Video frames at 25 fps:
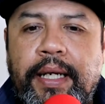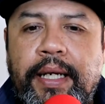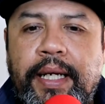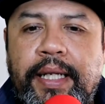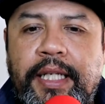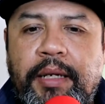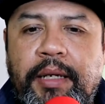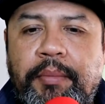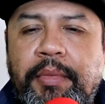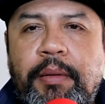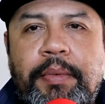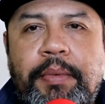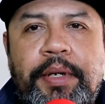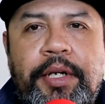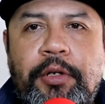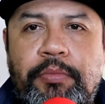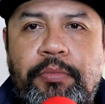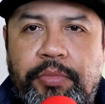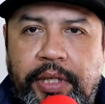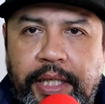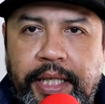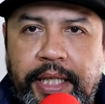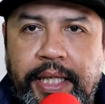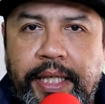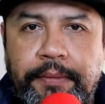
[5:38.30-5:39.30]
And they may be your
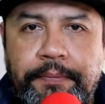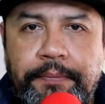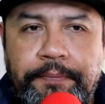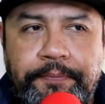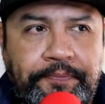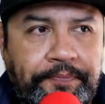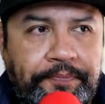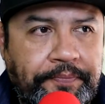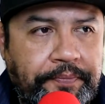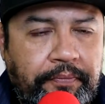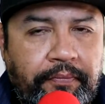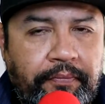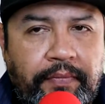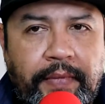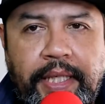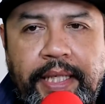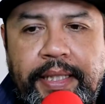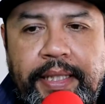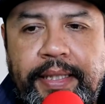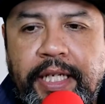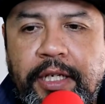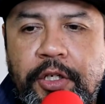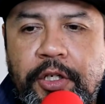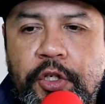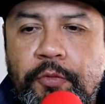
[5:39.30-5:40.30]
buddy,
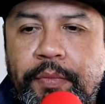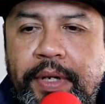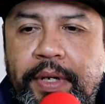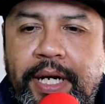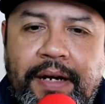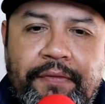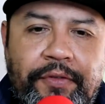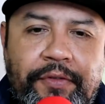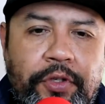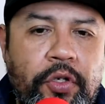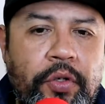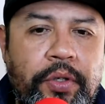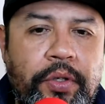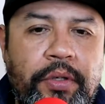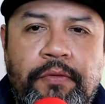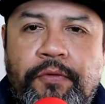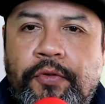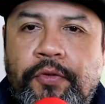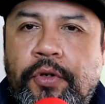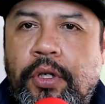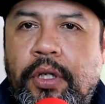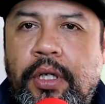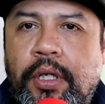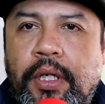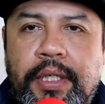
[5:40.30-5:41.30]
and then you may have known them
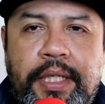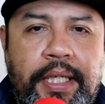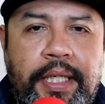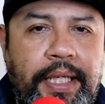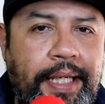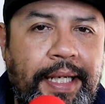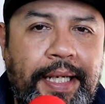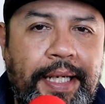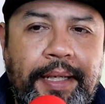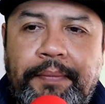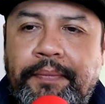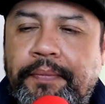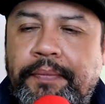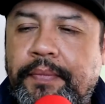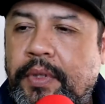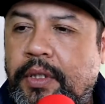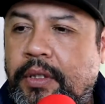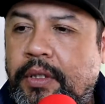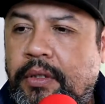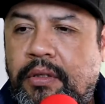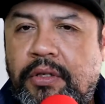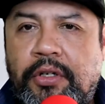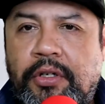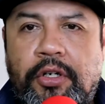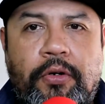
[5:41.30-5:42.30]
for a long time.
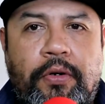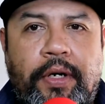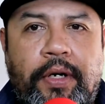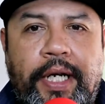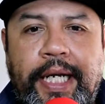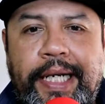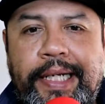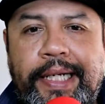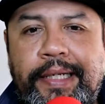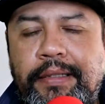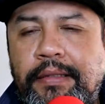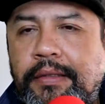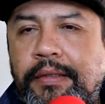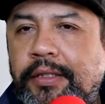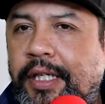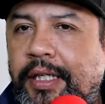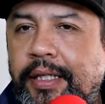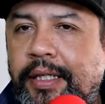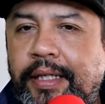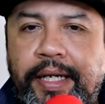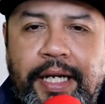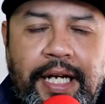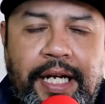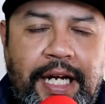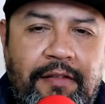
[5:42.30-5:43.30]
They're great.
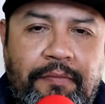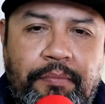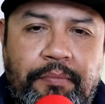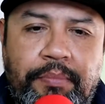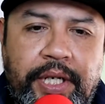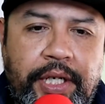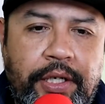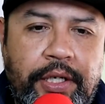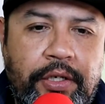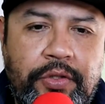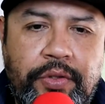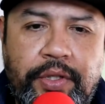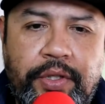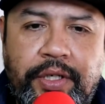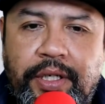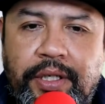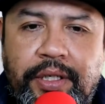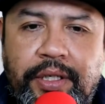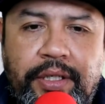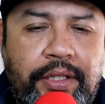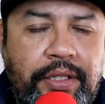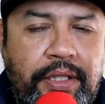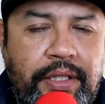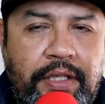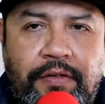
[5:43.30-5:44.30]
They have beer.
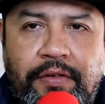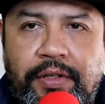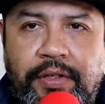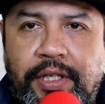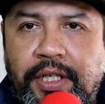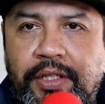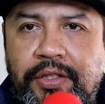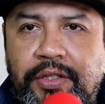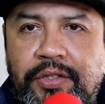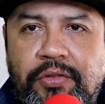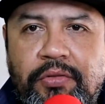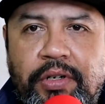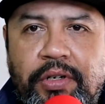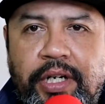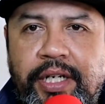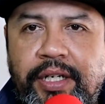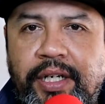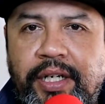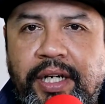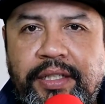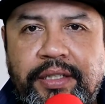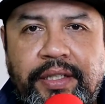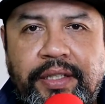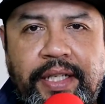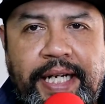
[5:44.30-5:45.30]
Everything's great.
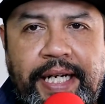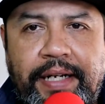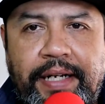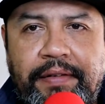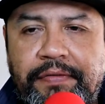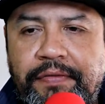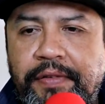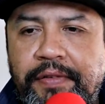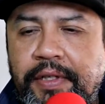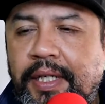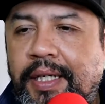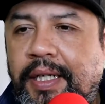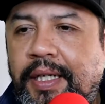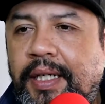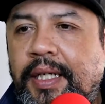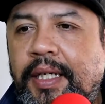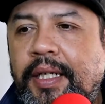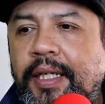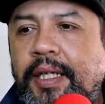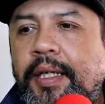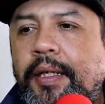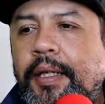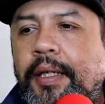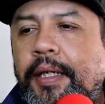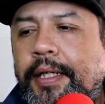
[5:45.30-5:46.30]
You guys laugh.
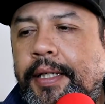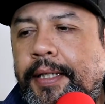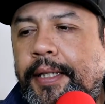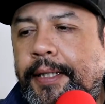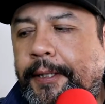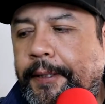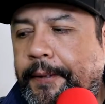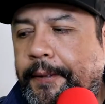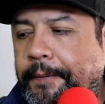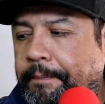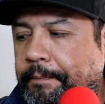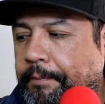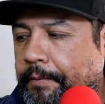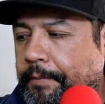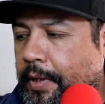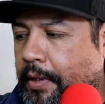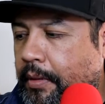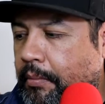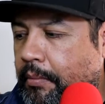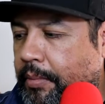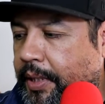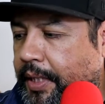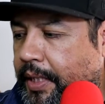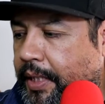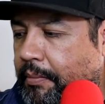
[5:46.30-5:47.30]

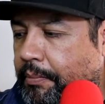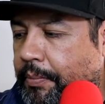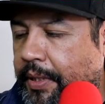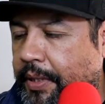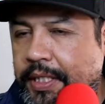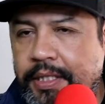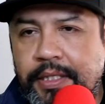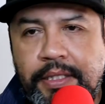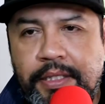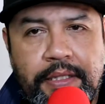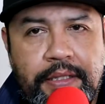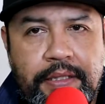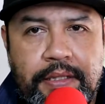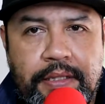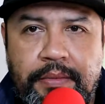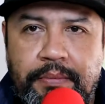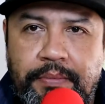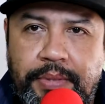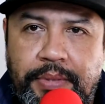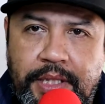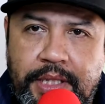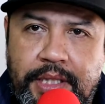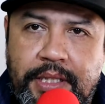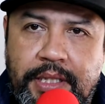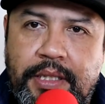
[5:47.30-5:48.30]
But in business,
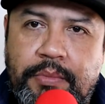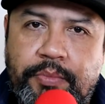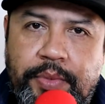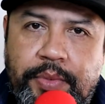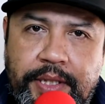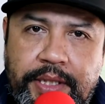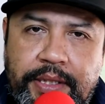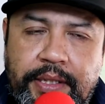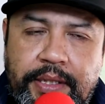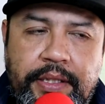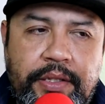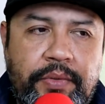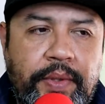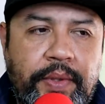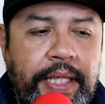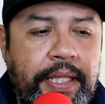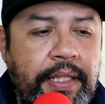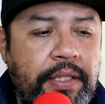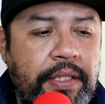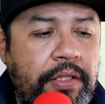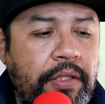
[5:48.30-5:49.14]
business is business, right?